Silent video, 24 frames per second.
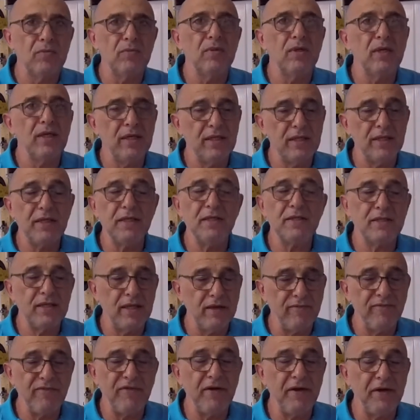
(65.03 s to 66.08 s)
It is a
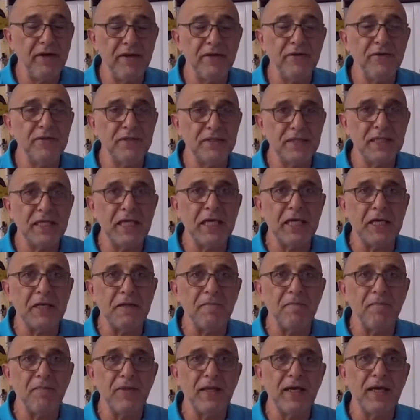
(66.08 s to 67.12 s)
very good sale,
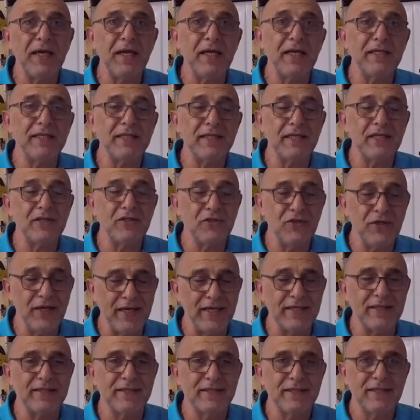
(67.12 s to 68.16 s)
and I
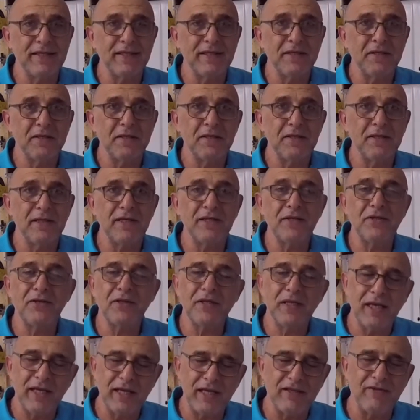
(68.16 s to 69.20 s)
suggest that you
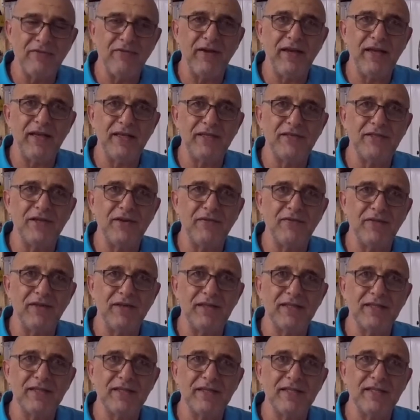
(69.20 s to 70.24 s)
take advantage of
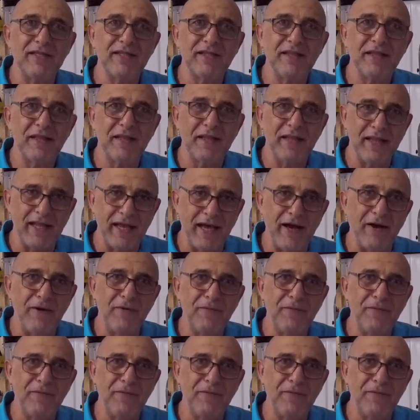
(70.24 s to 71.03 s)
this now.